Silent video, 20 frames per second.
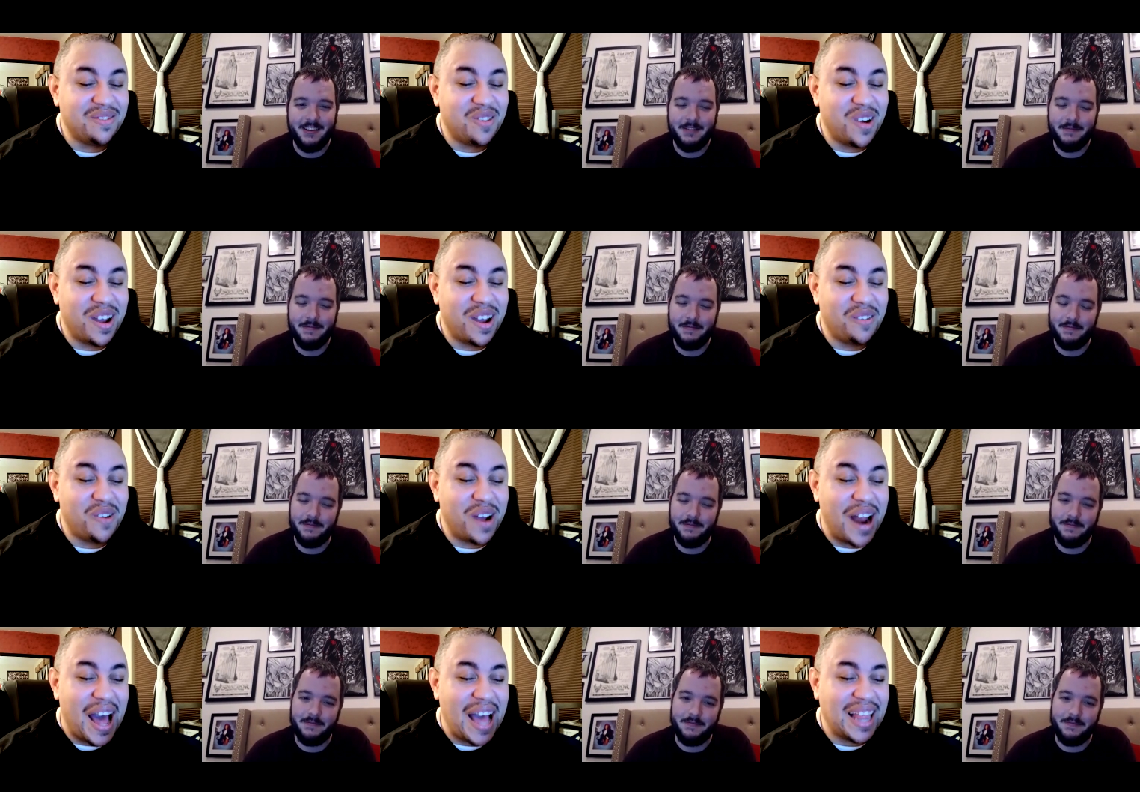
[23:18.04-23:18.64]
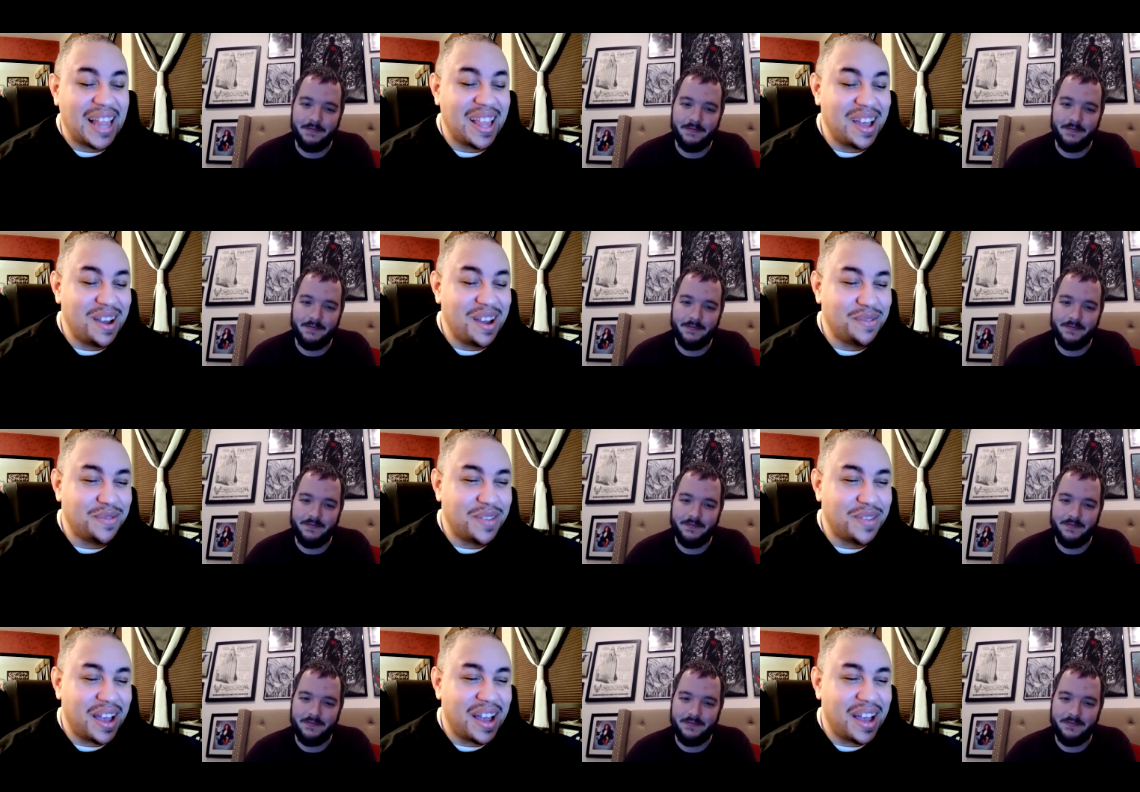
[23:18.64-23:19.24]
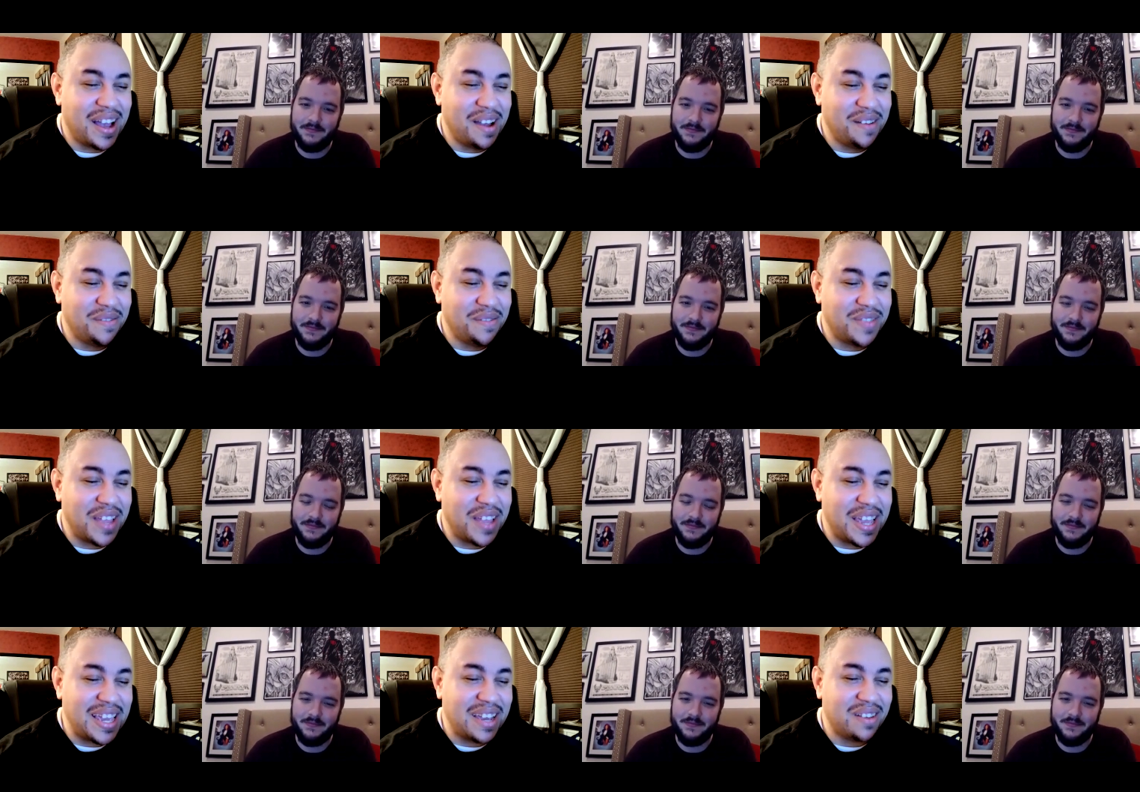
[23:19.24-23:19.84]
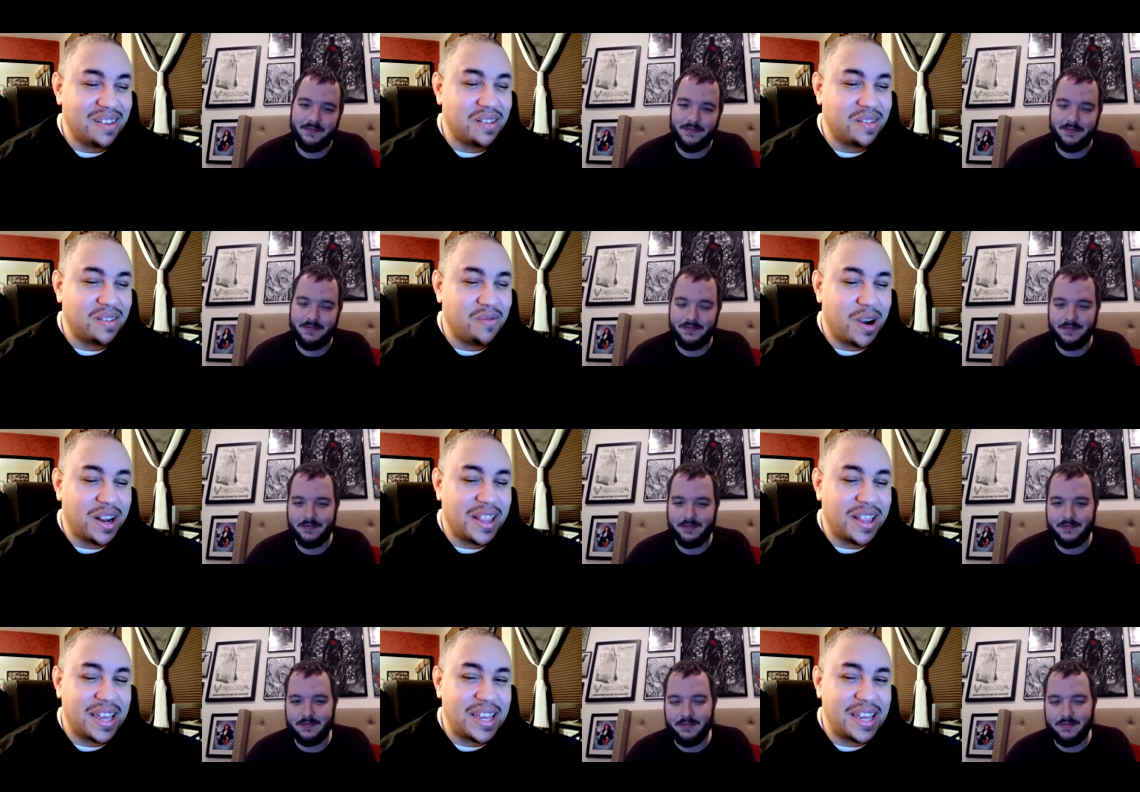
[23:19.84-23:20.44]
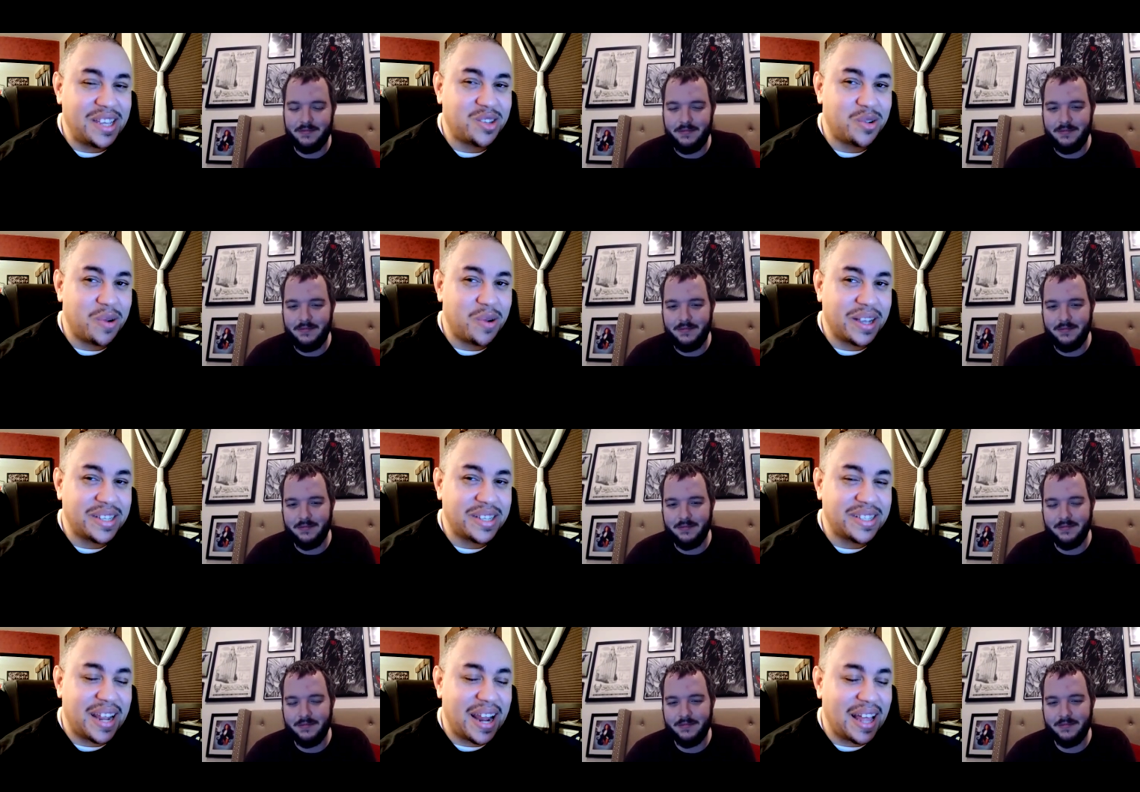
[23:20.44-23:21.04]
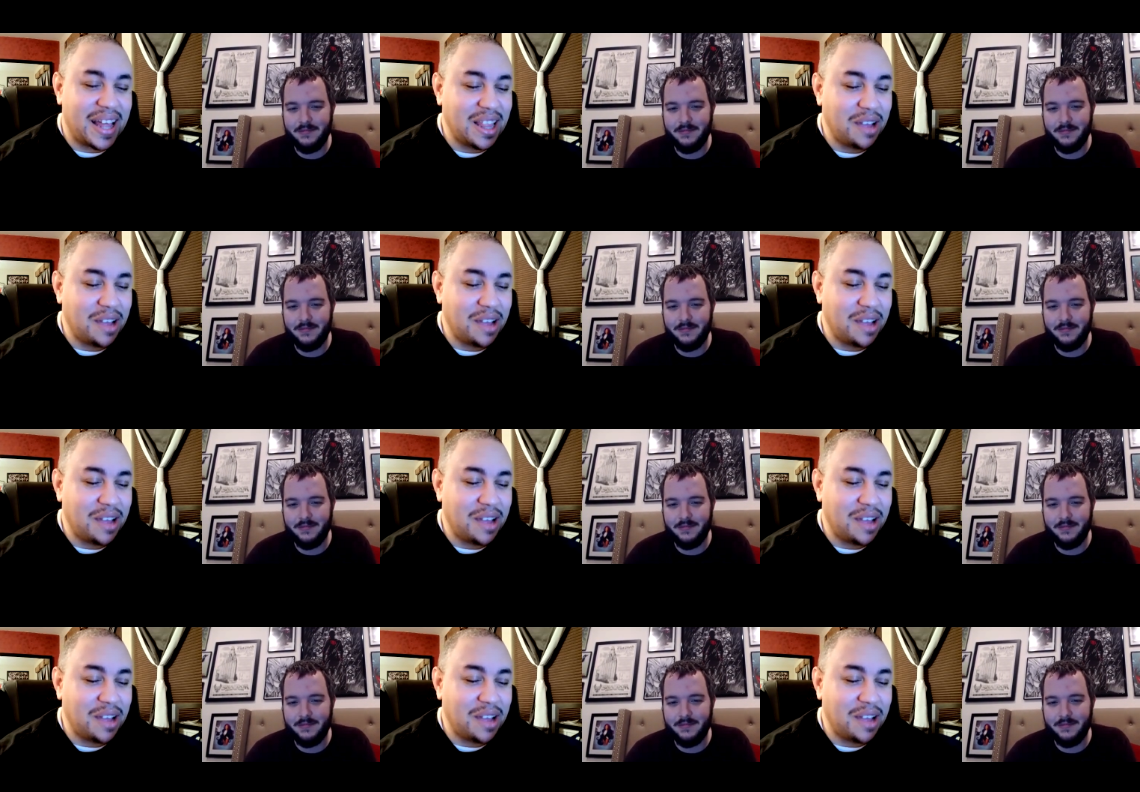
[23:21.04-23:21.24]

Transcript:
Speaker 1: What I loved one of the Easter eggs that I